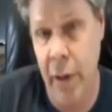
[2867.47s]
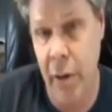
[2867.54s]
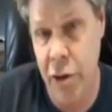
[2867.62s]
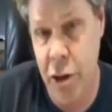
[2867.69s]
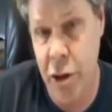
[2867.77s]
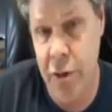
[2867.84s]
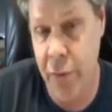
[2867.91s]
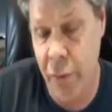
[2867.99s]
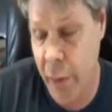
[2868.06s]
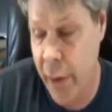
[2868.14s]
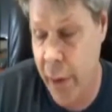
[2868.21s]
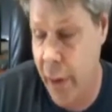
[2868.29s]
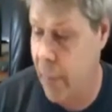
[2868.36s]
You know, it's just
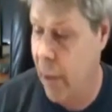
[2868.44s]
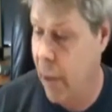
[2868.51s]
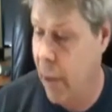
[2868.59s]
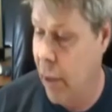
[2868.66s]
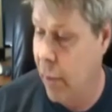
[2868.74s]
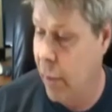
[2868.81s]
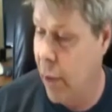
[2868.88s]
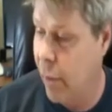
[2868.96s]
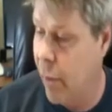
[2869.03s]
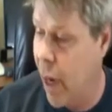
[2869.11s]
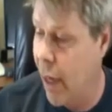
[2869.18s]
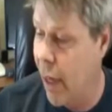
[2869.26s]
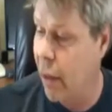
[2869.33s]
freedom.
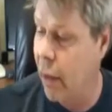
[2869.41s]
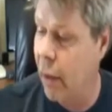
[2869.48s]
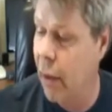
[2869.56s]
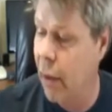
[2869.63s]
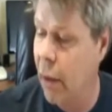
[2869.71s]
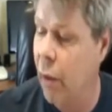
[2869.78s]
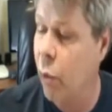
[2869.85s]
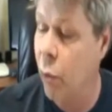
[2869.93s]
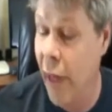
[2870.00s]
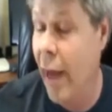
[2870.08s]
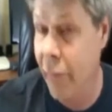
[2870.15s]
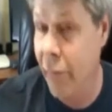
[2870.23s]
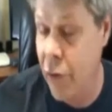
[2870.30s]
But my uh,
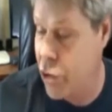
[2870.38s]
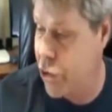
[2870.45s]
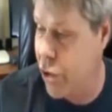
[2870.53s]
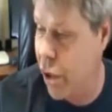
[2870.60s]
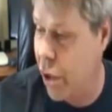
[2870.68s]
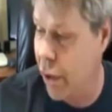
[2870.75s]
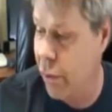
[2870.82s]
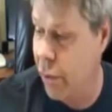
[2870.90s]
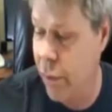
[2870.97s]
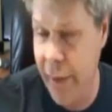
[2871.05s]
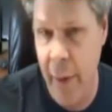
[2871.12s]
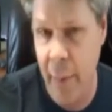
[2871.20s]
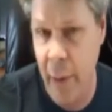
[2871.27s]
when I first started
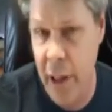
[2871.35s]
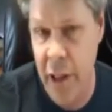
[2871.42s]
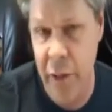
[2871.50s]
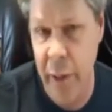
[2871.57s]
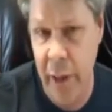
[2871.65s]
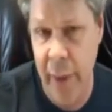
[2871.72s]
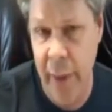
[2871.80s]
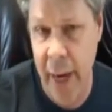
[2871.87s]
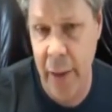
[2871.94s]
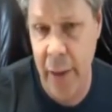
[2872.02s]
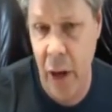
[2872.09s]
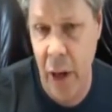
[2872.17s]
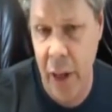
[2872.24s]
with MLSP
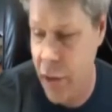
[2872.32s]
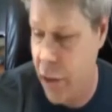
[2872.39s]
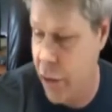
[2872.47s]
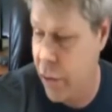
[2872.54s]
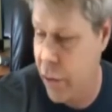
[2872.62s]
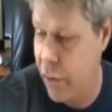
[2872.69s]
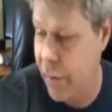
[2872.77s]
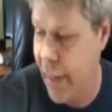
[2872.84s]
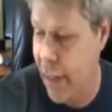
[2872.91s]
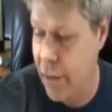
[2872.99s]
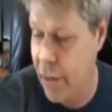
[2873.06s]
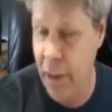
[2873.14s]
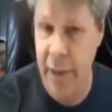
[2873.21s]
back in August of
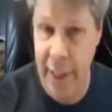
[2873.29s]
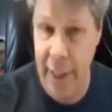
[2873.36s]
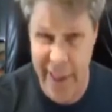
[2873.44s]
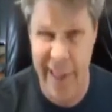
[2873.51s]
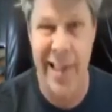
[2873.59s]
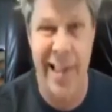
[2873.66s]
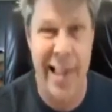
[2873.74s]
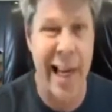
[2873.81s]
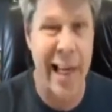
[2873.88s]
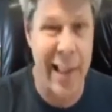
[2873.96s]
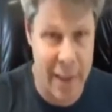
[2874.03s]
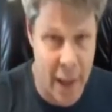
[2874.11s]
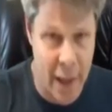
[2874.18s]
2010, the
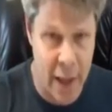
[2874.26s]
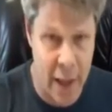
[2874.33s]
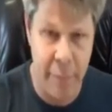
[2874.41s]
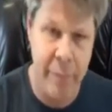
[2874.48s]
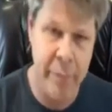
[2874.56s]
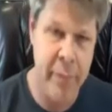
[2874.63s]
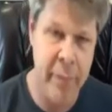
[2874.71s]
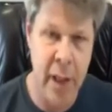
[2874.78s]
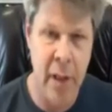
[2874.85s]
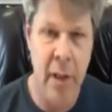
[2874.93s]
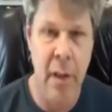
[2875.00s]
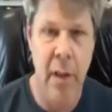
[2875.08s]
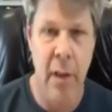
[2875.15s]
second time,
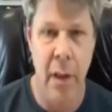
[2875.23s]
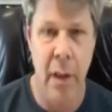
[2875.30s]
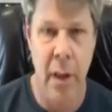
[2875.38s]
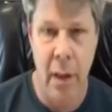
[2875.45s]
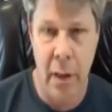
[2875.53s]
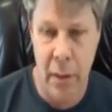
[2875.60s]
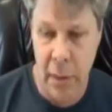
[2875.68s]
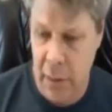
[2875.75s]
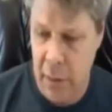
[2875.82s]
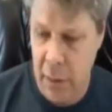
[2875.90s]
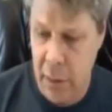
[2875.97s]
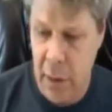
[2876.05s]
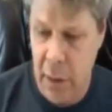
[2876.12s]
uh,
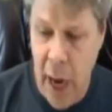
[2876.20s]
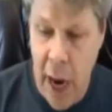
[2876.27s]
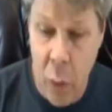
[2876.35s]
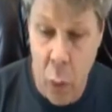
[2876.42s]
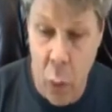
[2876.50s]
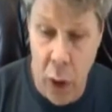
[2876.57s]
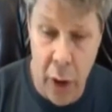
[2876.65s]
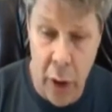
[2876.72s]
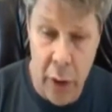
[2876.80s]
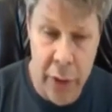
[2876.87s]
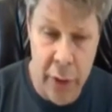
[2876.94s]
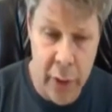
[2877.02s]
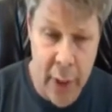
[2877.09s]
I
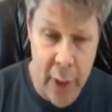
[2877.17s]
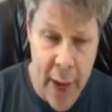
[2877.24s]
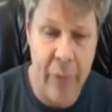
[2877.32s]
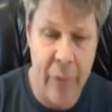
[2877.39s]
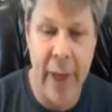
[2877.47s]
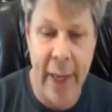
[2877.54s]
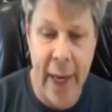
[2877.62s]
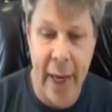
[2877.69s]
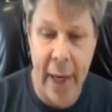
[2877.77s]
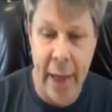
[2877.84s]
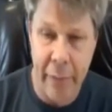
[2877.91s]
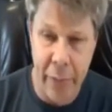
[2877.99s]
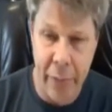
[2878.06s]
worked every
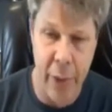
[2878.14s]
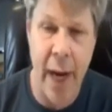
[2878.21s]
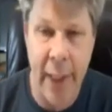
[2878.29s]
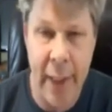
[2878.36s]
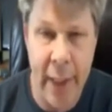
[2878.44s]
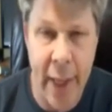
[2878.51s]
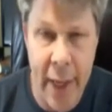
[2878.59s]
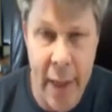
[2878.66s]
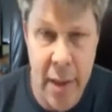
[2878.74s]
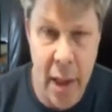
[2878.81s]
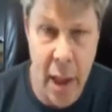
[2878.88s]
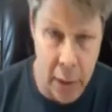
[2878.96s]
day for 90 days.